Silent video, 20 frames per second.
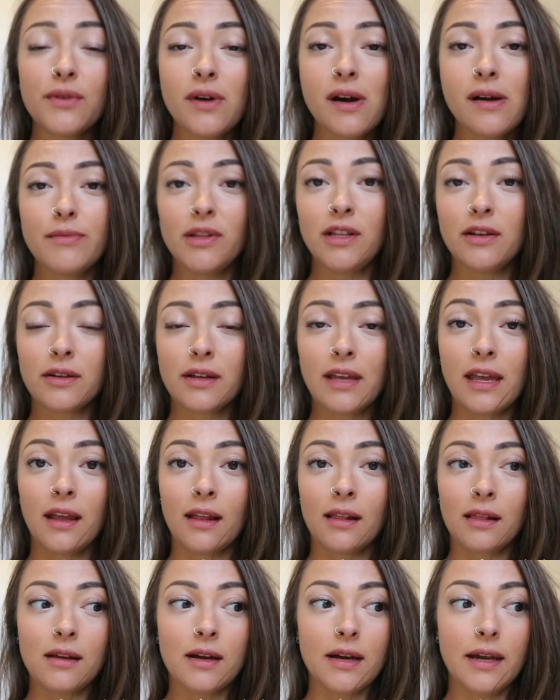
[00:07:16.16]
what I'm
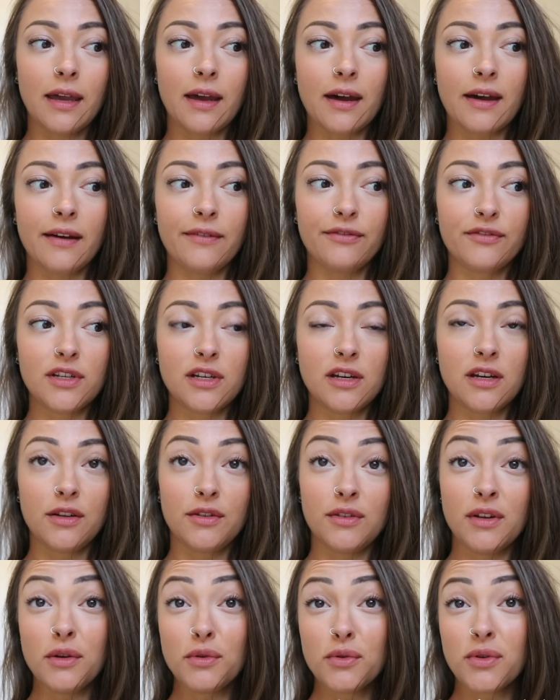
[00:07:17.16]
looking like after
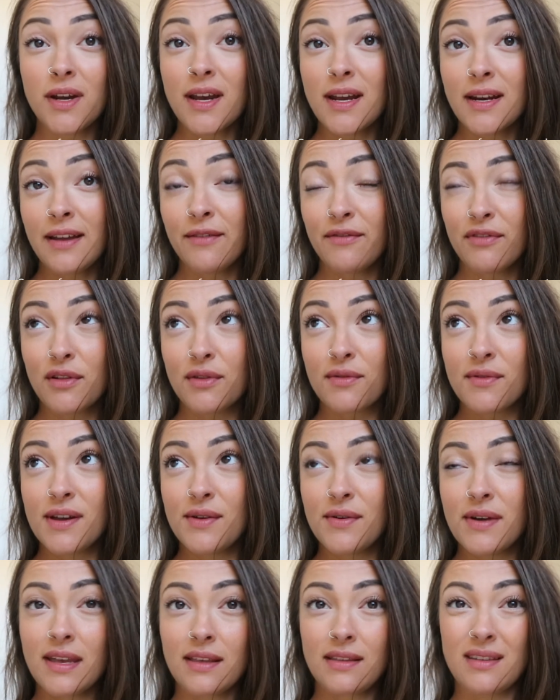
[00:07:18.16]
no training for 3
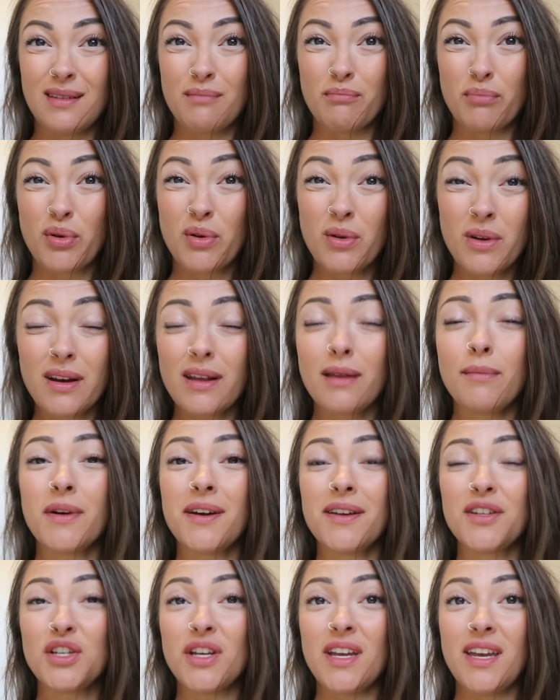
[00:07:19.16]
weeks and pretty
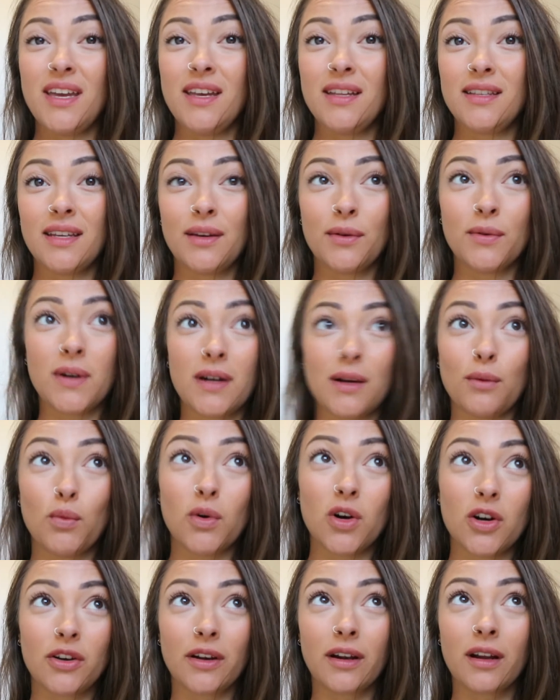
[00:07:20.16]
much eating what I
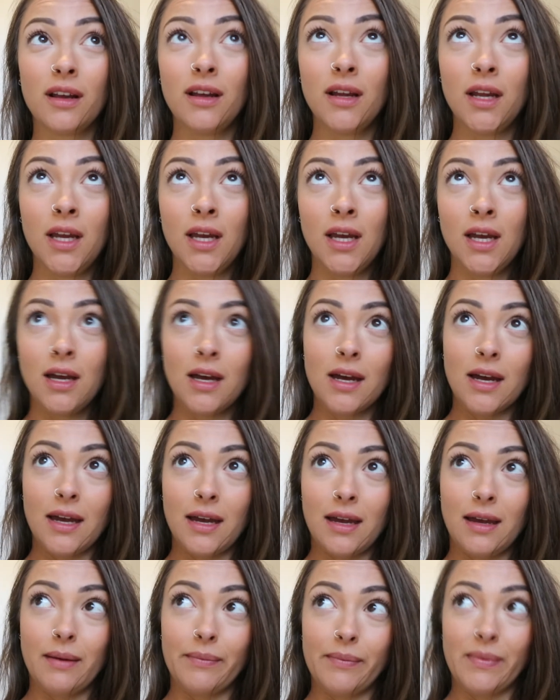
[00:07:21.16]
want.
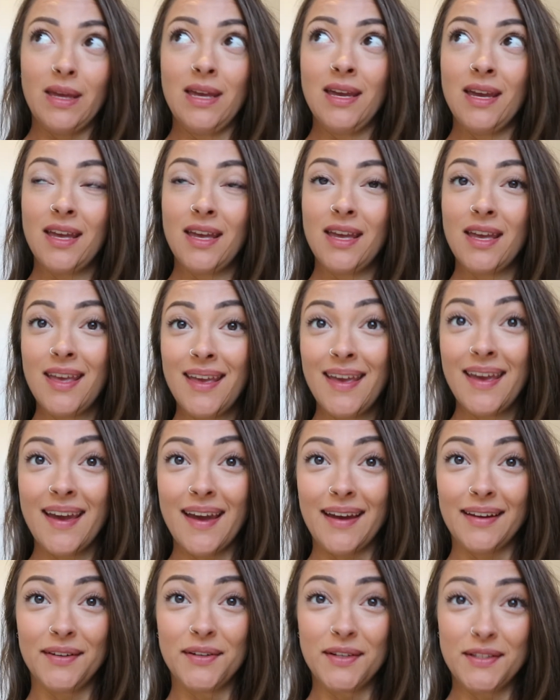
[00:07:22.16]

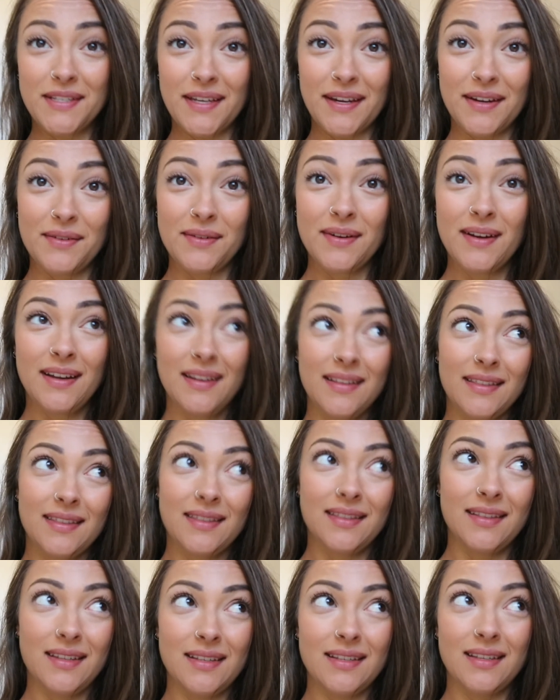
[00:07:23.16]
And also,
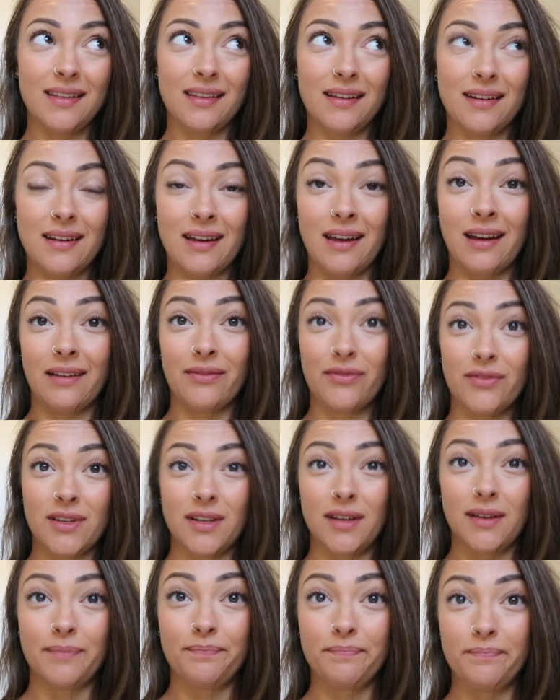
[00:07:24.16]
this is the day
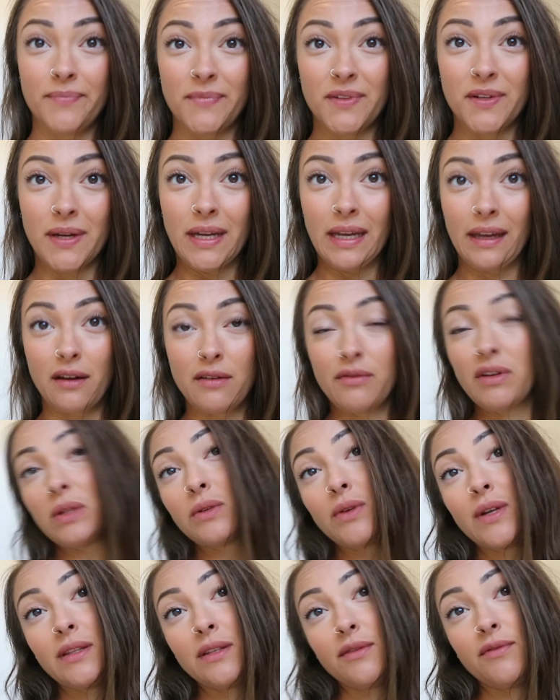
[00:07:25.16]
after doing over
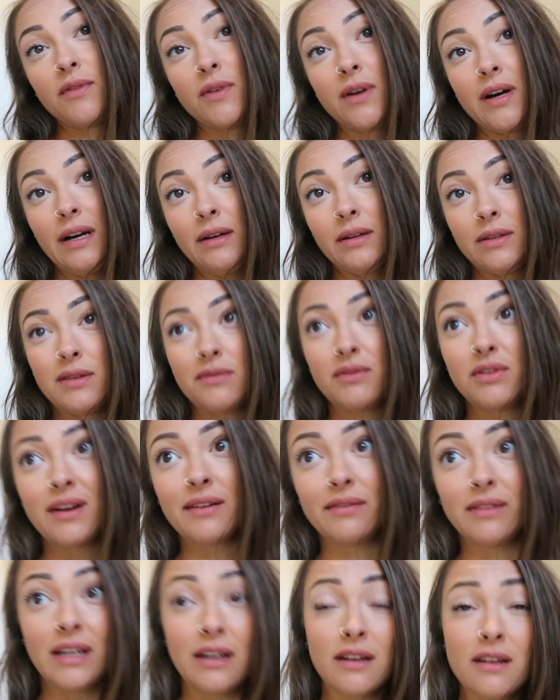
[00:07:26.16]
24 hours of
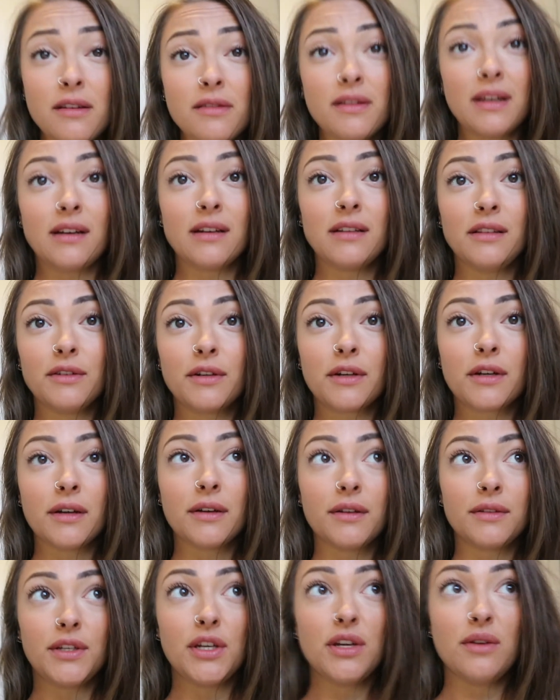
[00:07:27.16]
traveling. I don't think I look
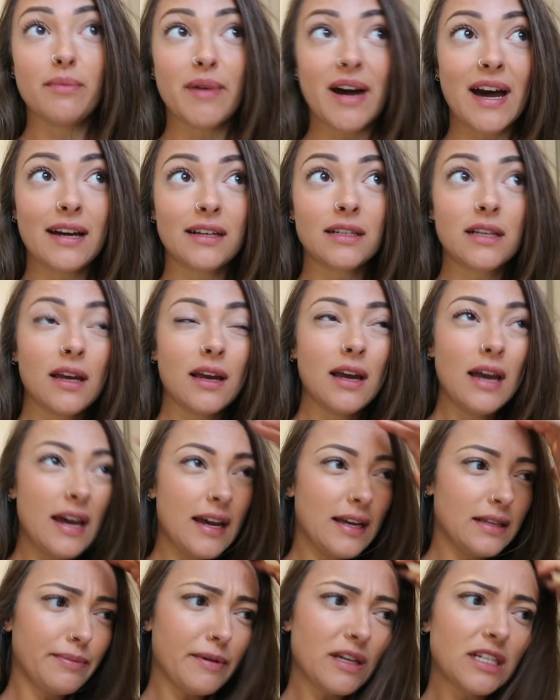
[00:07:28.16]
too bad,
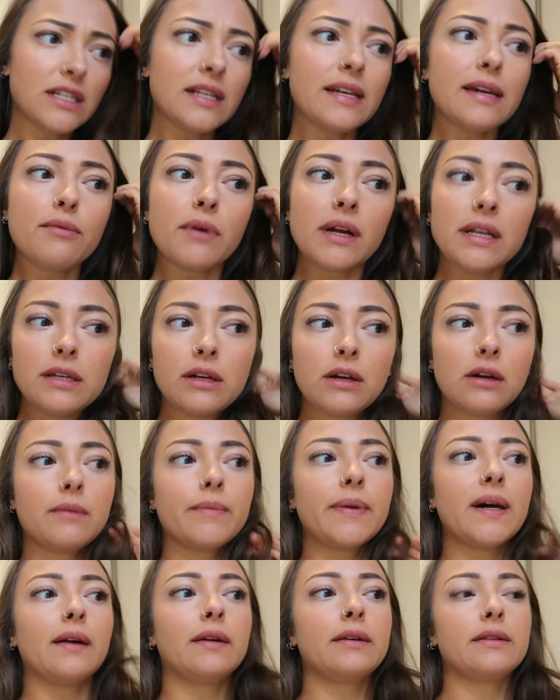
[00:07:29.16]
especially when you
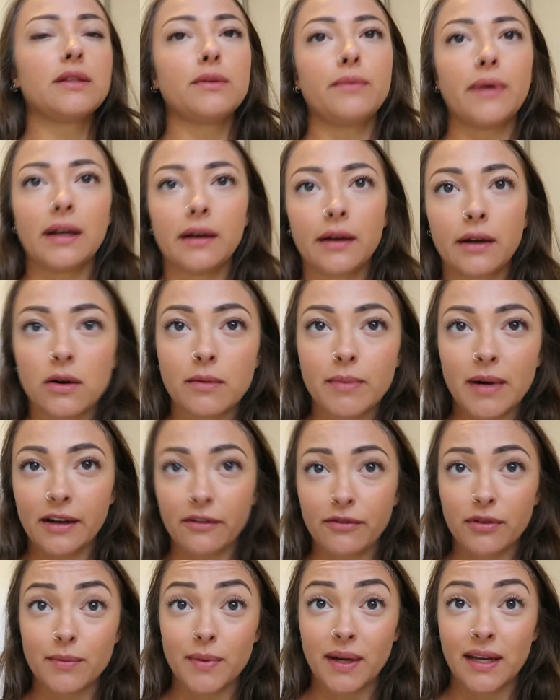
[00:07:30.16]
compare it to when I got
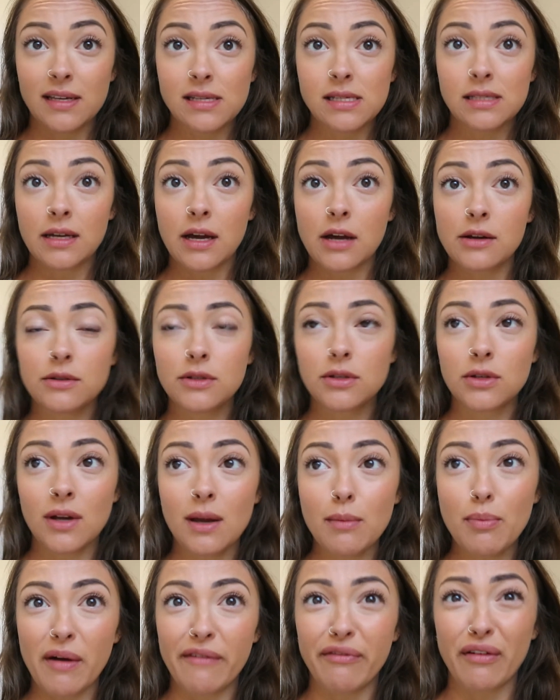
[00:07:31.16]
back from my East Coast
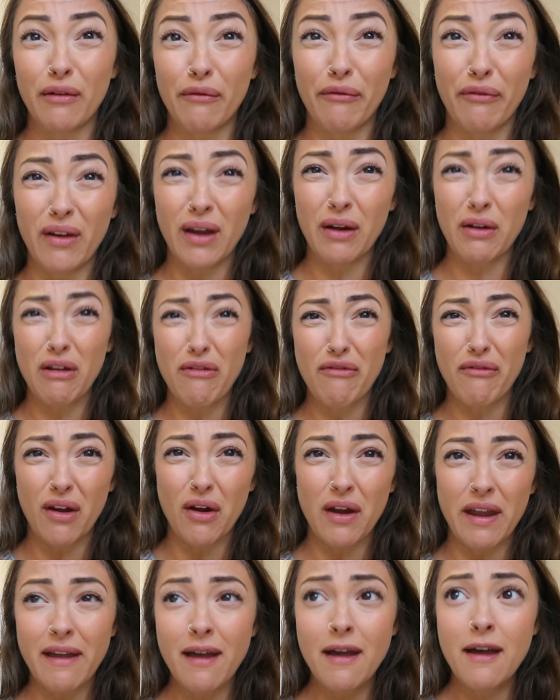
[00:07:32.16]
trip. I felt very,
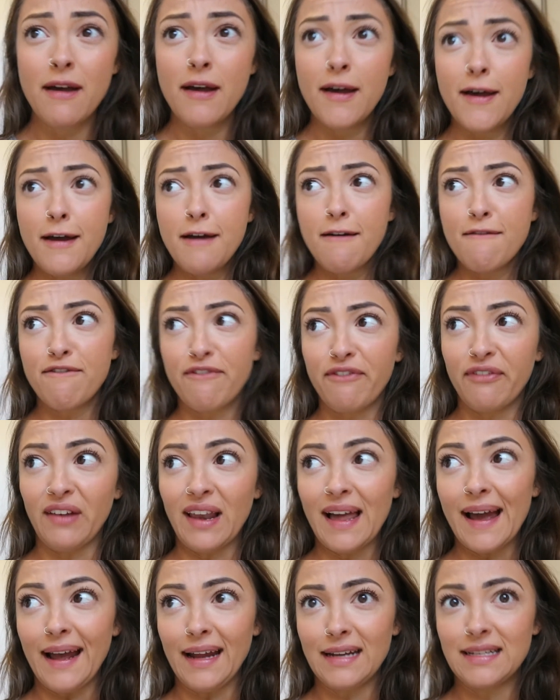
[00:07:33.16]
very
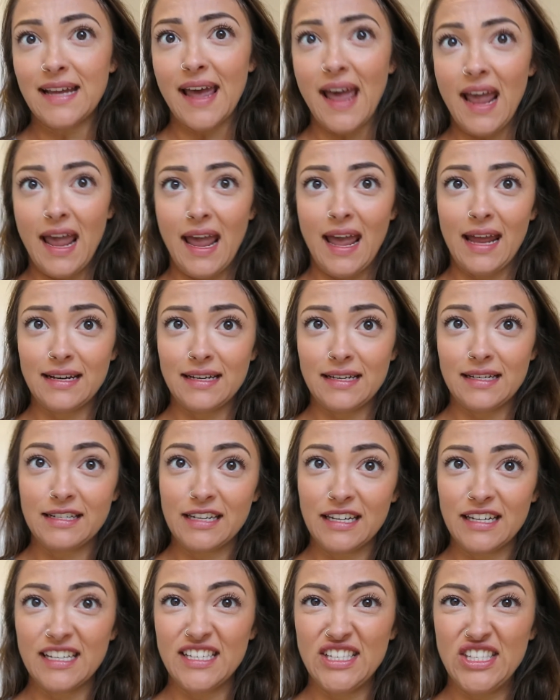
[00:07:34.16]
flat and
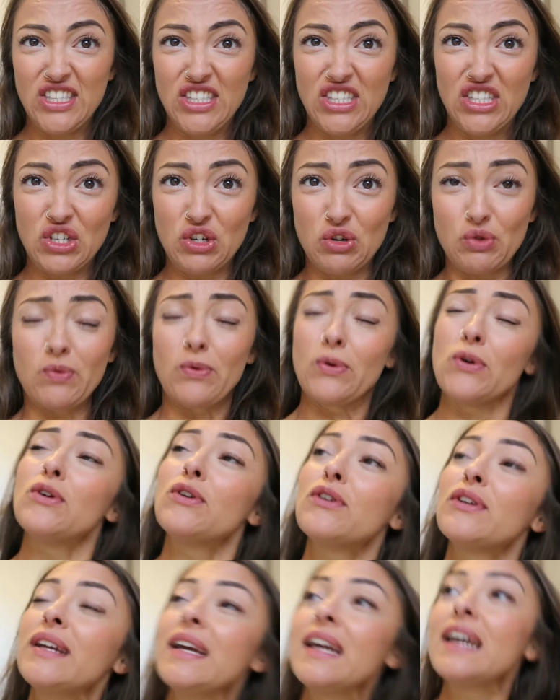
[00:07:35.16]

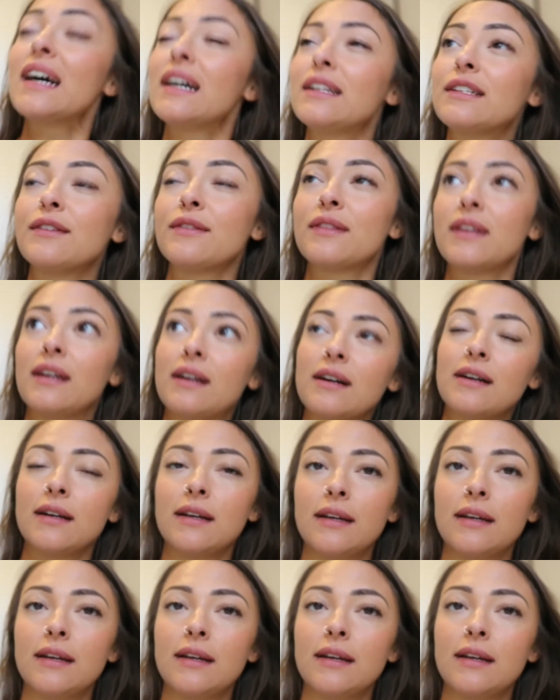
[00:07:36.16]
scrawny. I don't think